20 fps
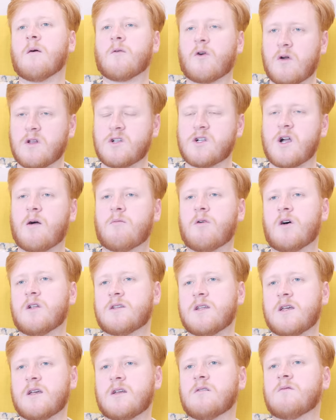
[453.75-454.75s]
I'm going job
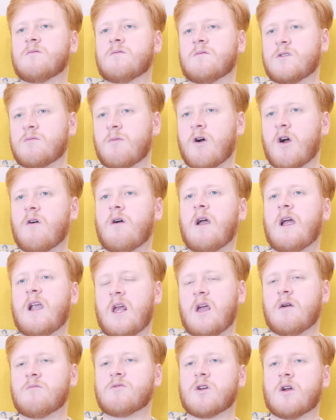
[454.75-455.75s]
hunting tomorrow, 8
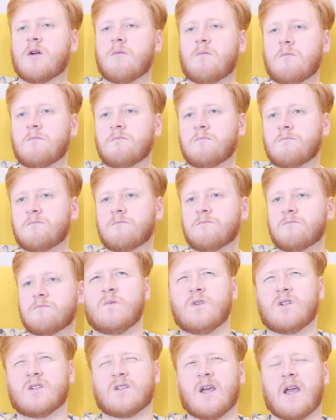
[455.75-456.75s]
a.m. sharp.
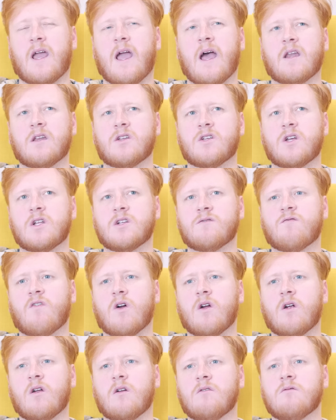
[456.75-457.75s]
Just like had to change of
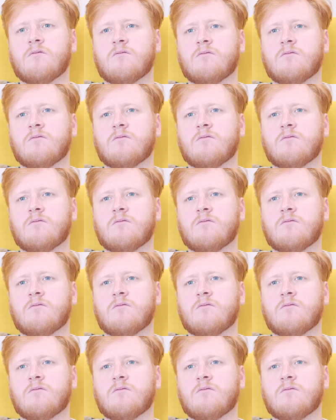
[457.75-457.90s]
heart.